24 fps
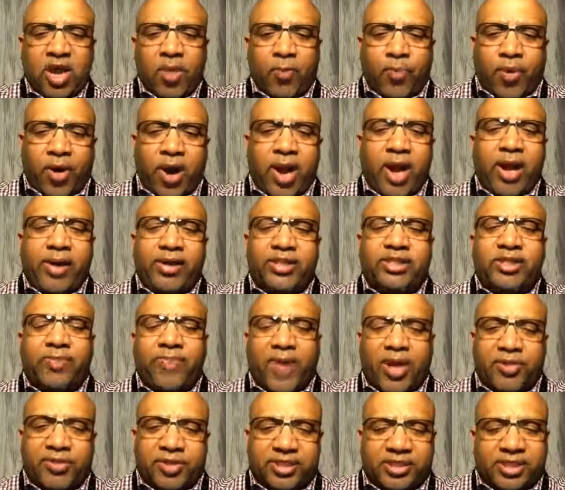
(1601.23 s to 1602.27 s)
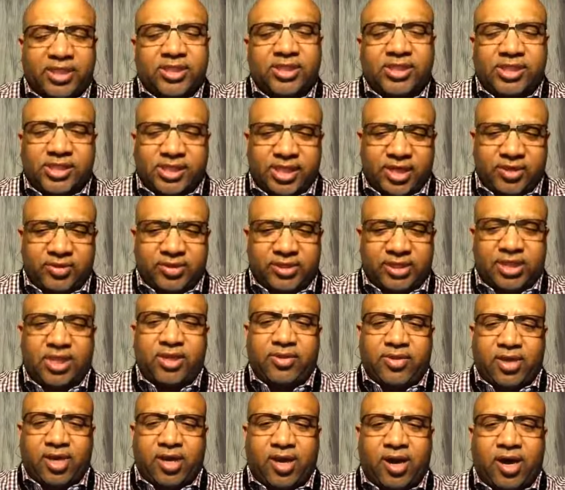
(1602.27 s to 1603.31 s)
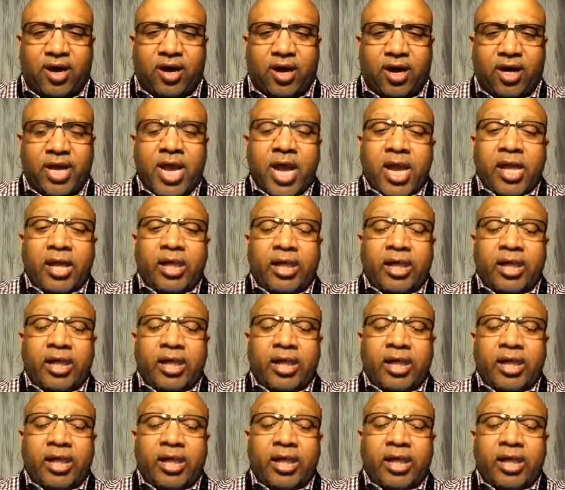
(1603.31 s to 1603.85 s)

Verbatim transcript: Prayer is about the sincerity of the heart.